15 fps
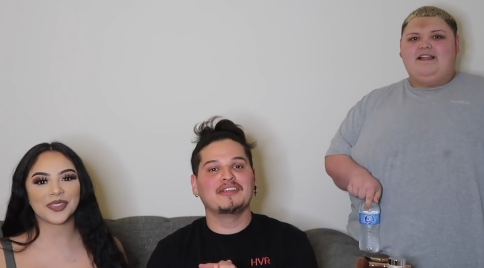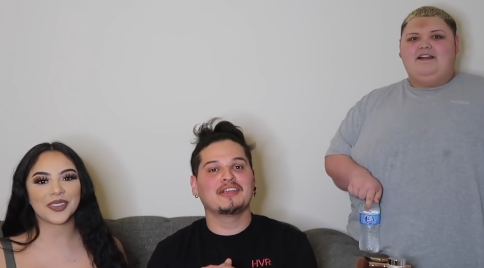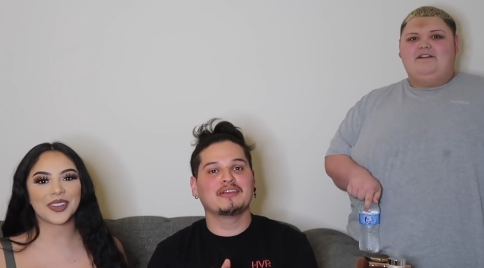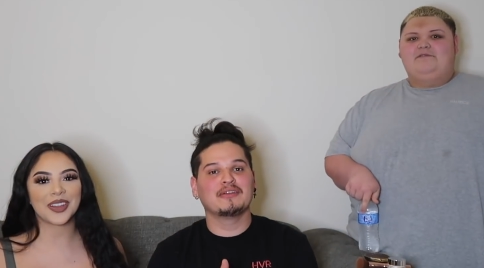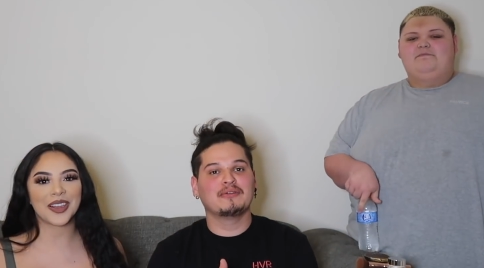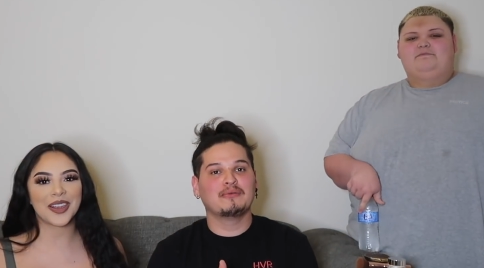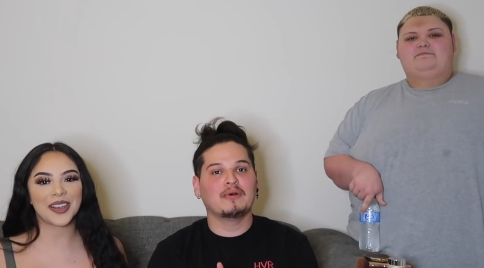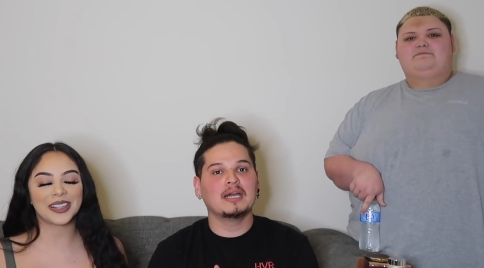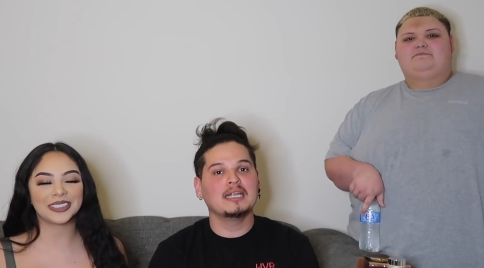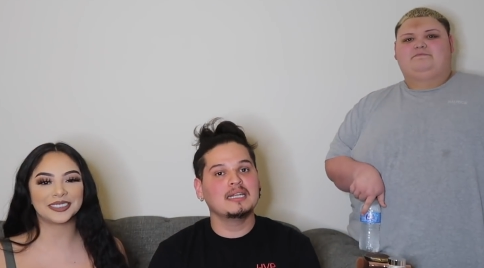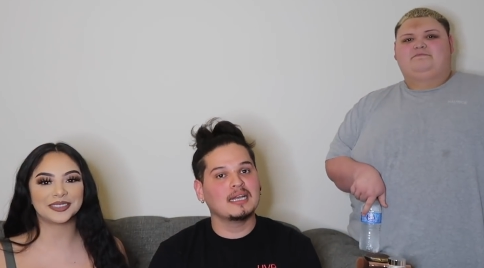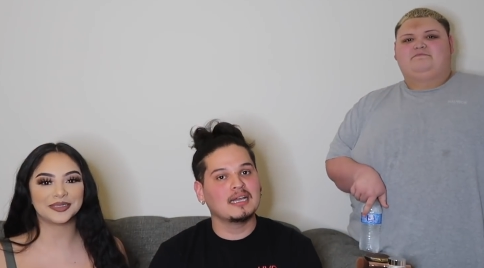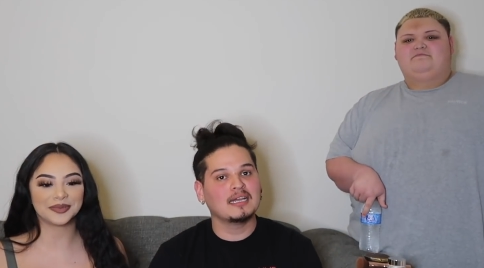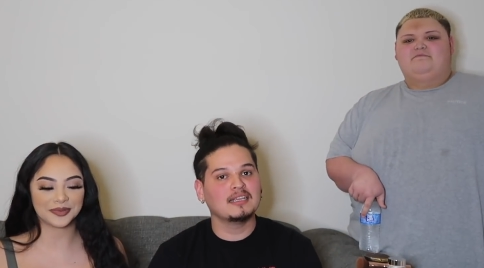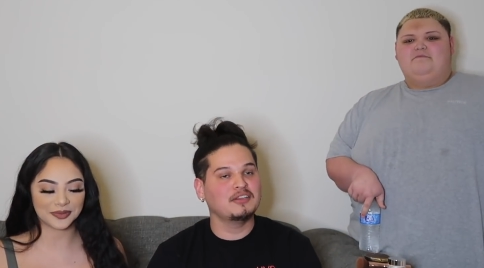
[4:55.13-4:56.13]
Speaker 1: figured why
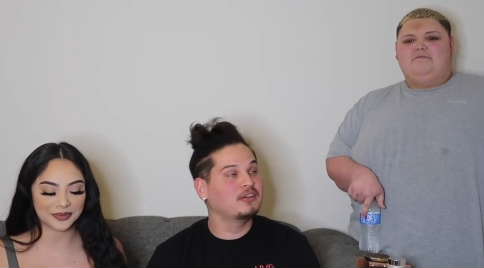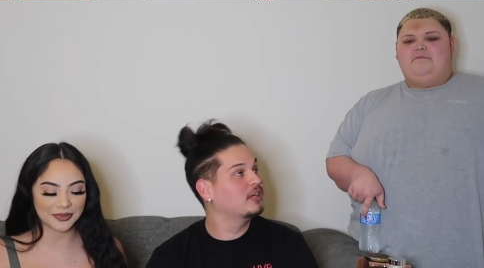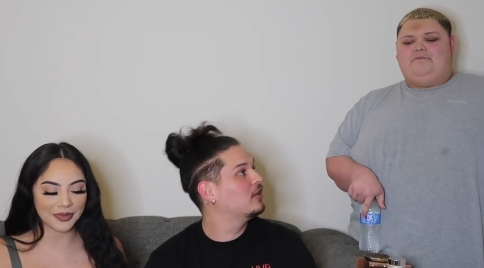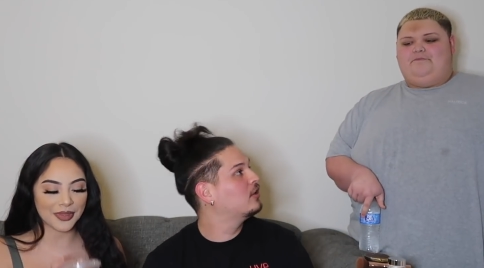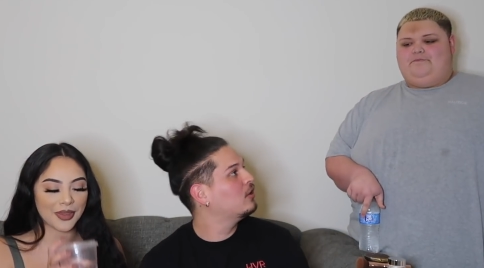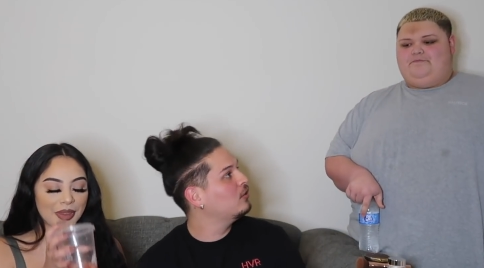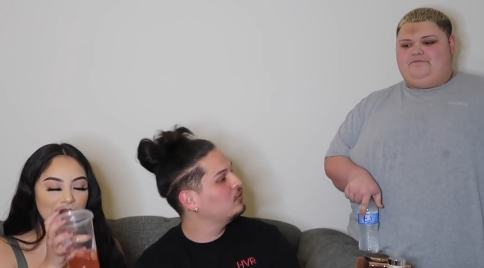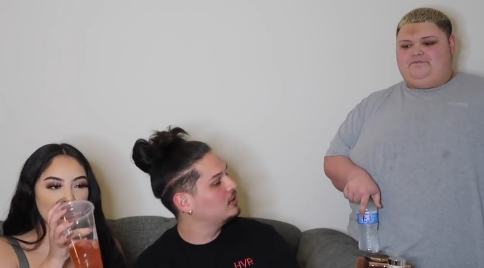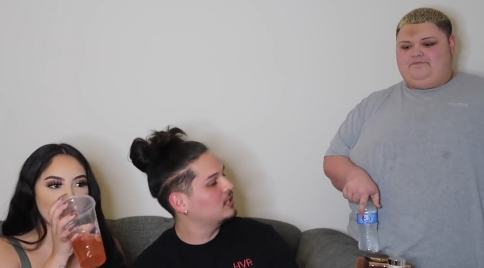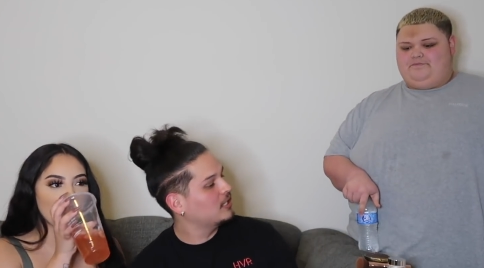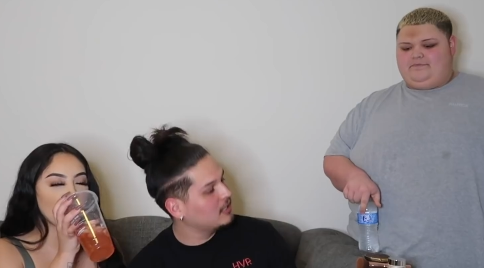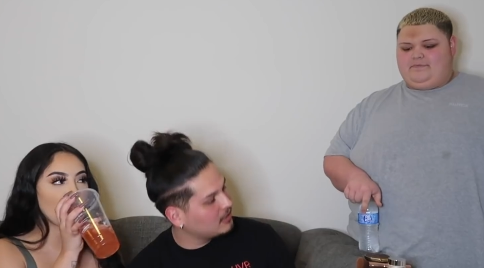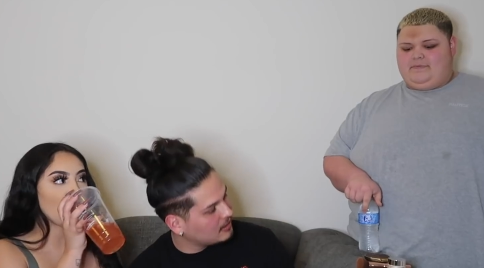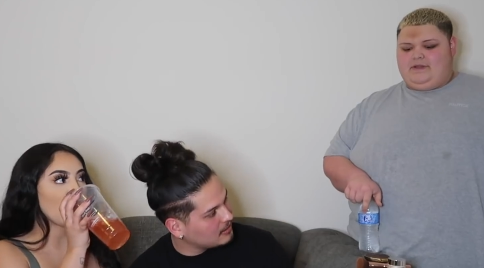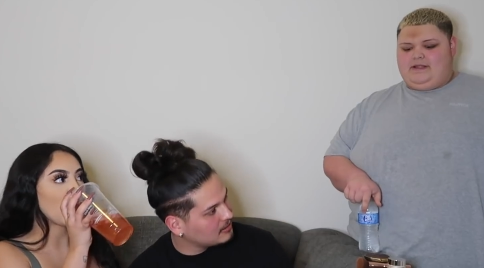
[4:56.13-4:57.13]
not you can coach
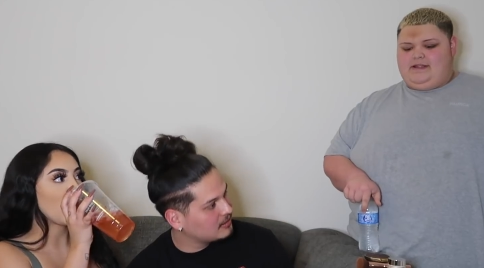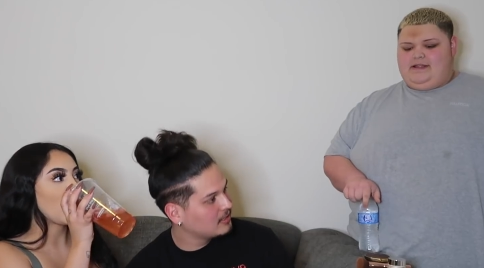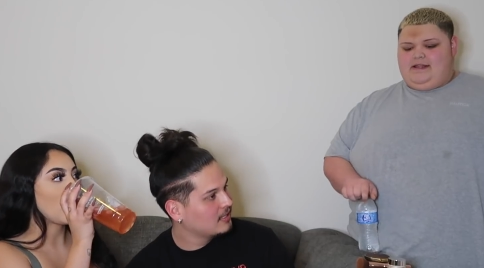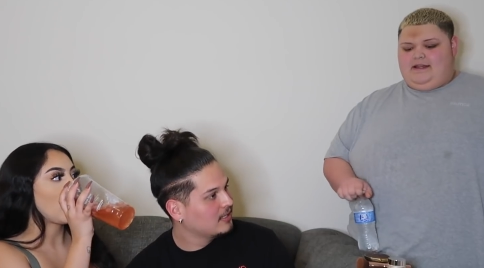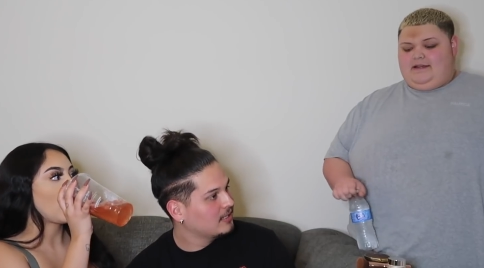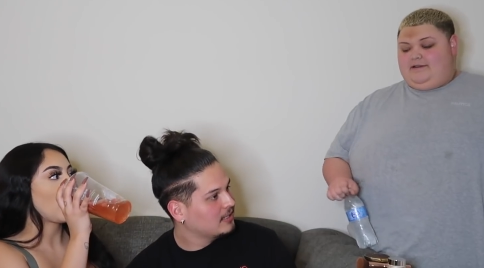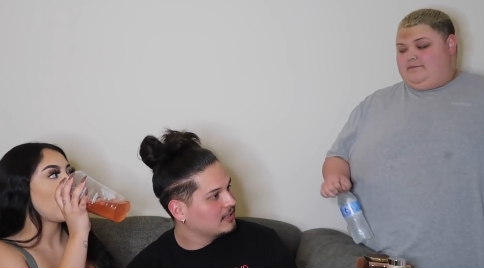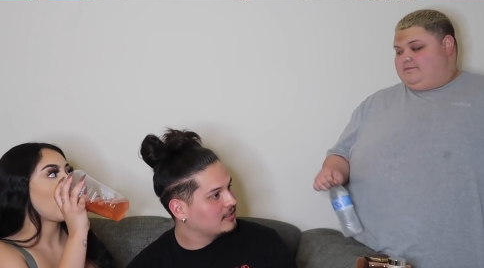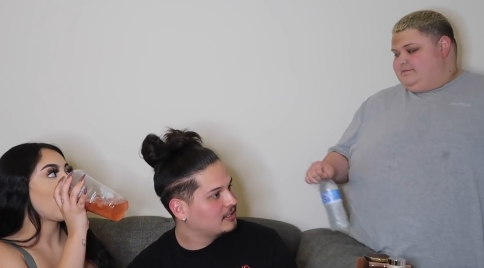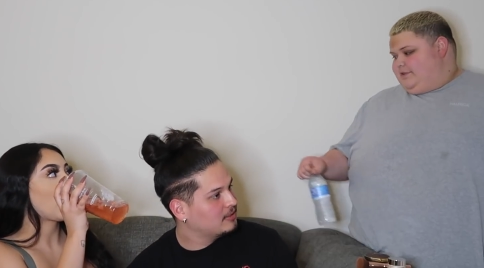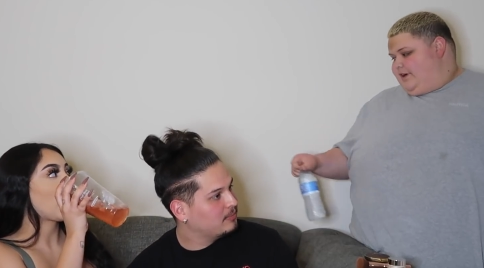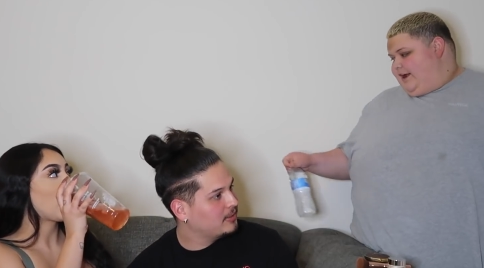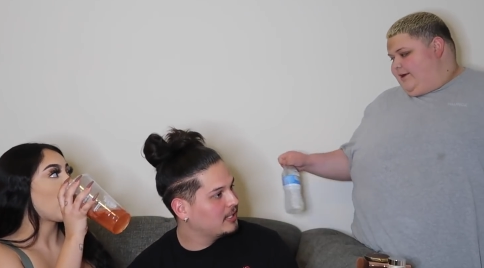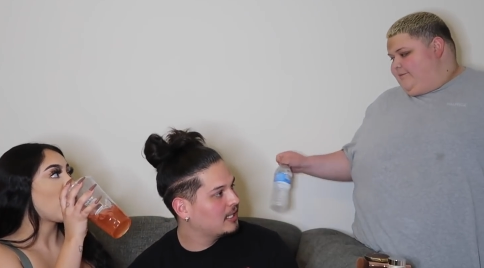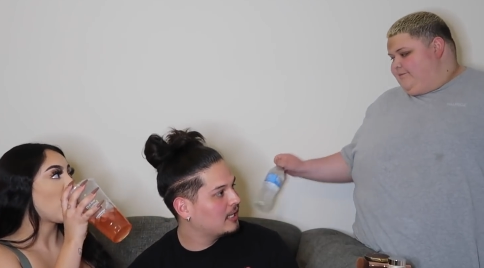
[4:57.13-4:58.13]
us
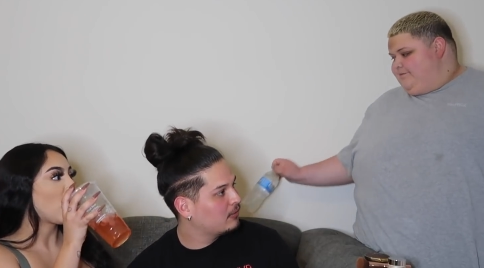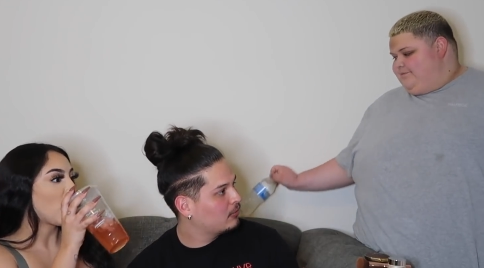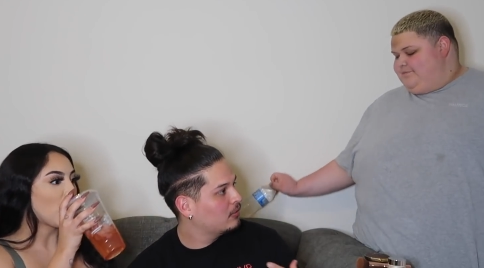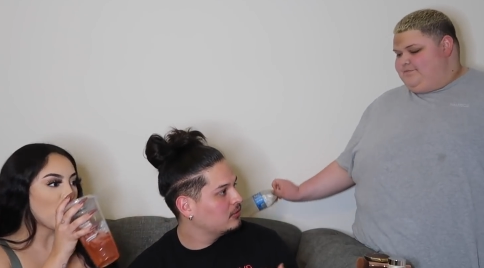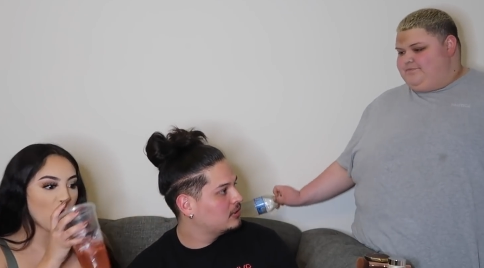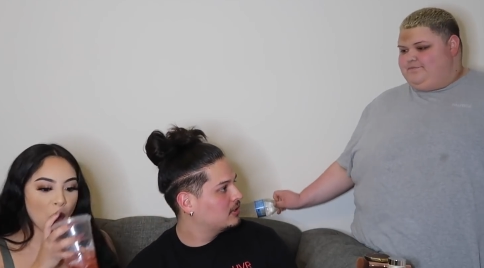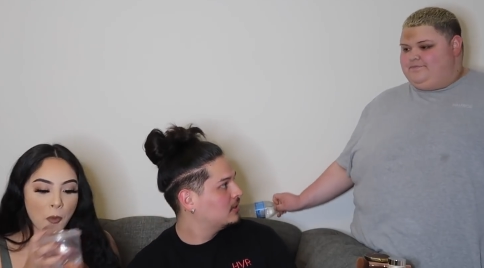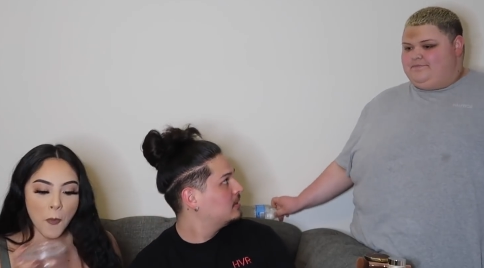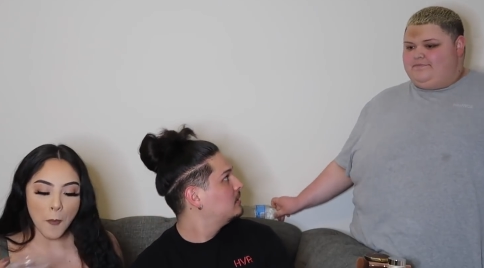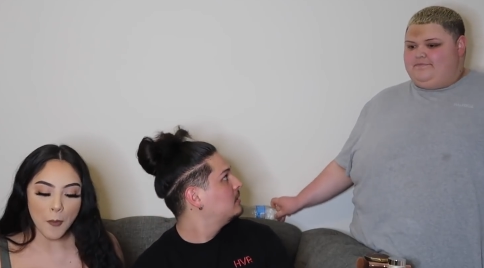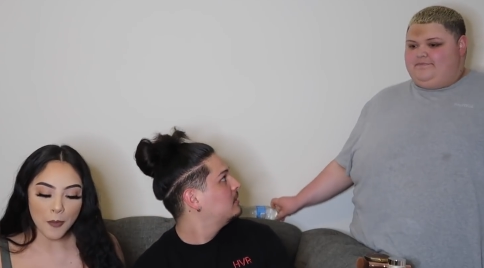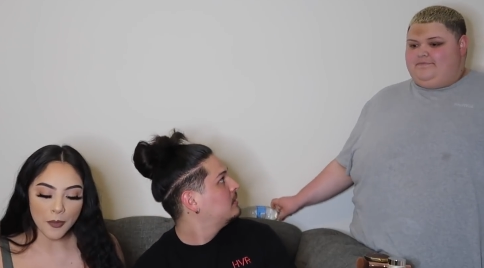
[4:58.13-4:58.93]
to be like Rosa.